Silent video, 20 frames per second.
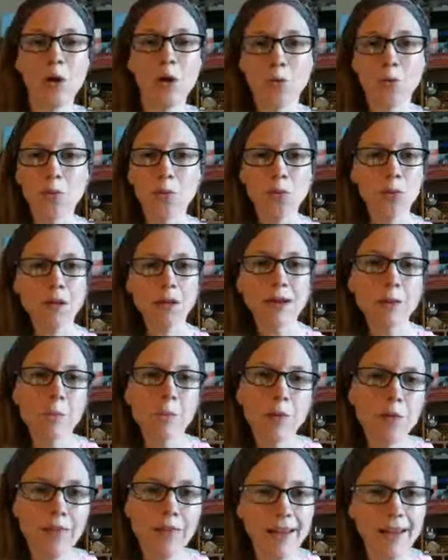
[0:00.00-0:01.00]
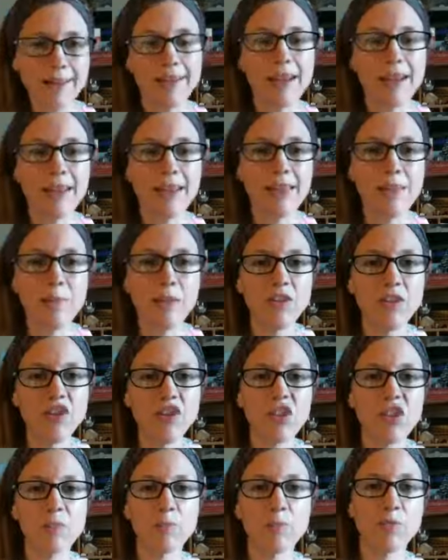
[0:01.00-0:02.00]
were reading a book last night that
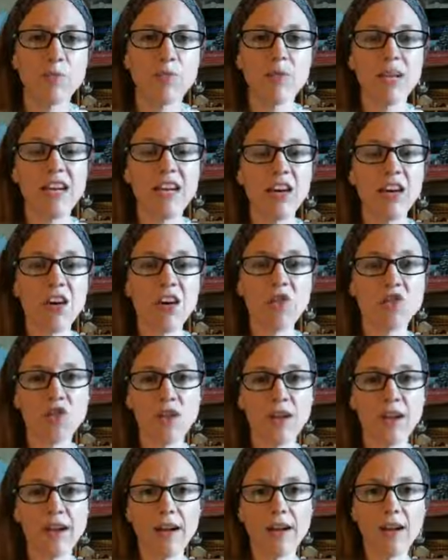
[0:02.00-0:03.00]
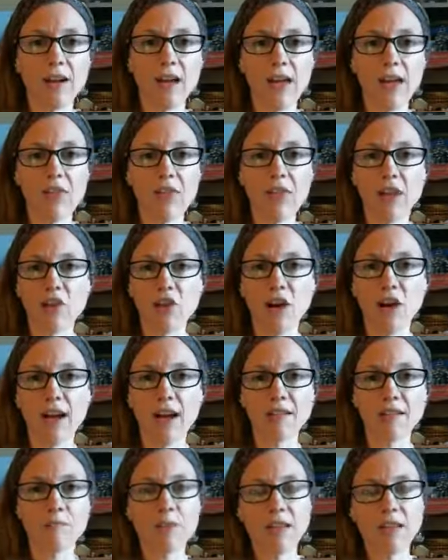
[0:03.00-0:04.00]
mentioned a burrito truck and then your
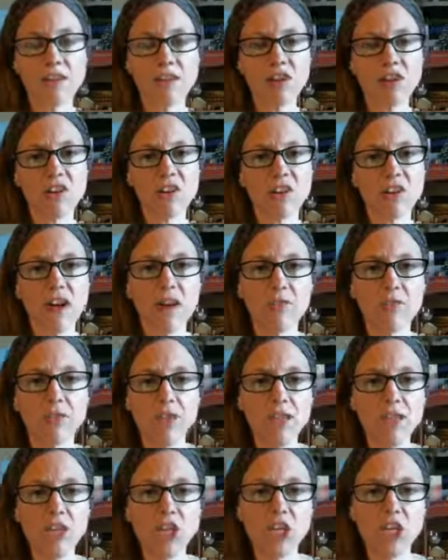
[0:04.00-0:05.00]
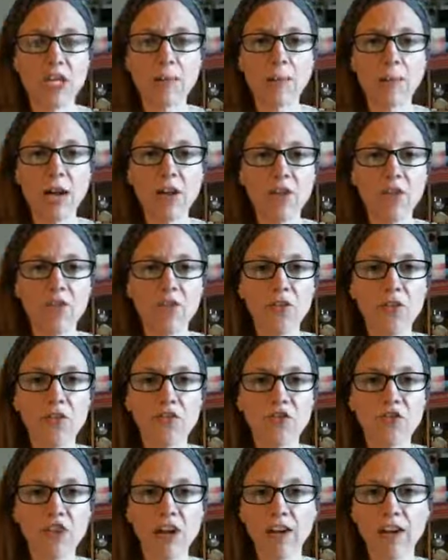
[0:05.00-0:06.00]
husband starts a conversation about a food
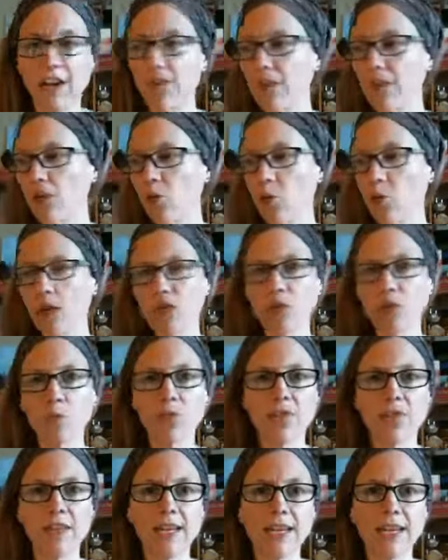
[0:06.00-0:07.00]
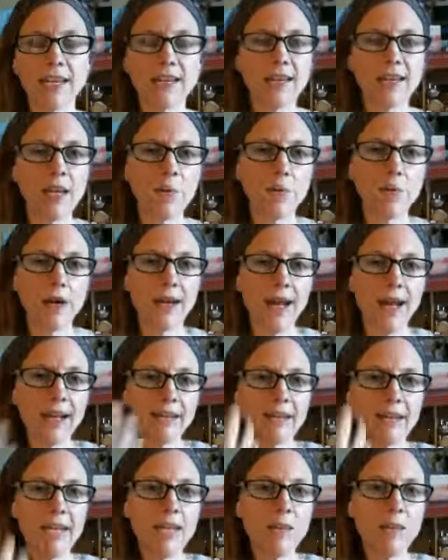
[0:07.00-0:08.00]
truck and then you watch a movie the next day where a
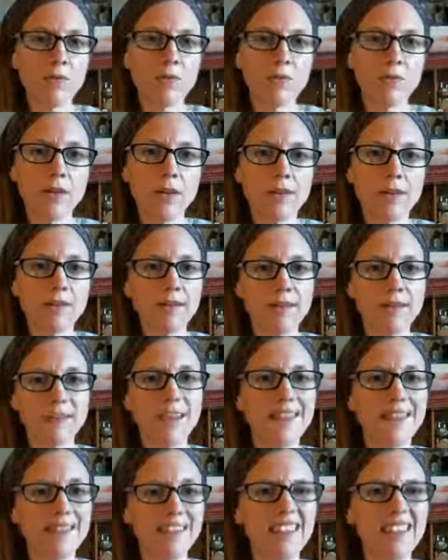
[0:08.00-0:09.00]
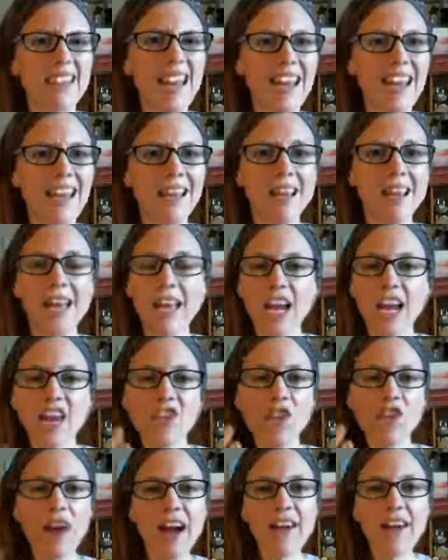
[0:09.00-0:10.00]
guy's eating burritos because that's his thing and
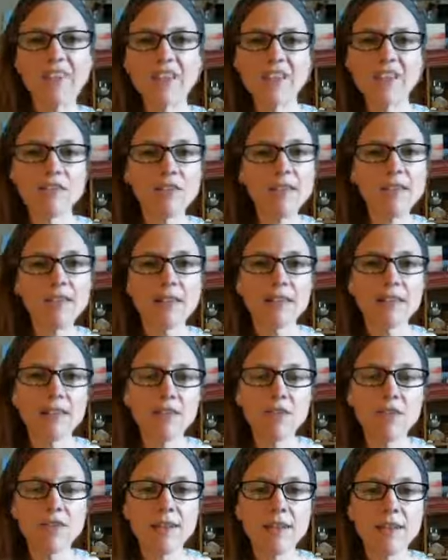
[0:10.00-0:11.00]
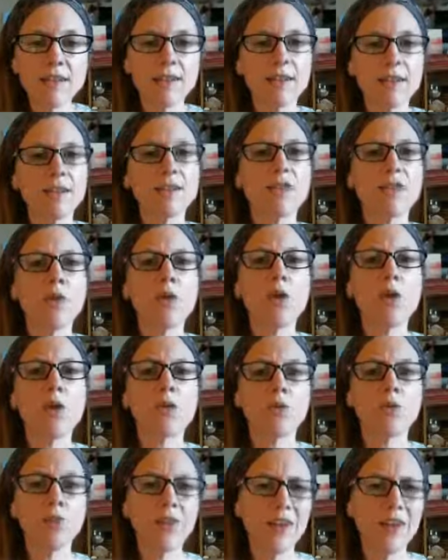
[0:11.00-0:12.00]
you have these crazy synchronicities don't
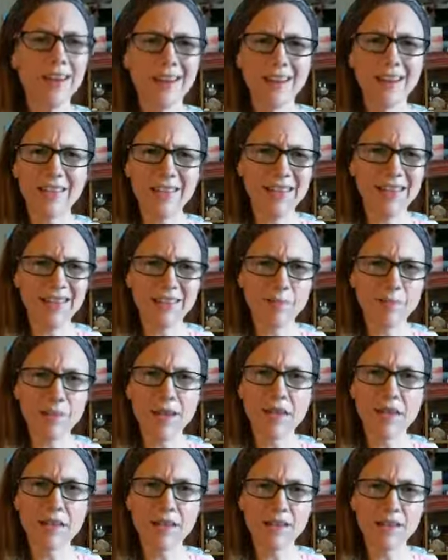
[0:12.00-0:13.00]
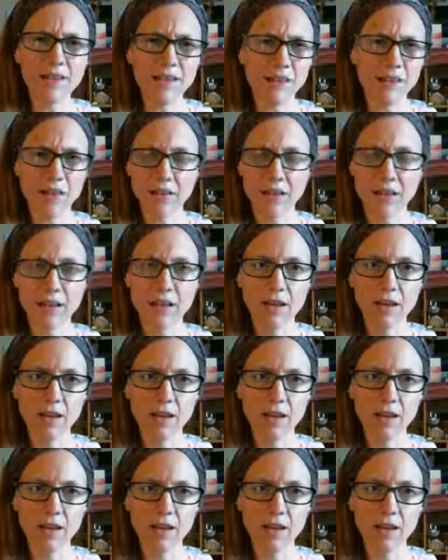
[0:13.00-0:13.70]
overlook it now that doesn't mean necessarily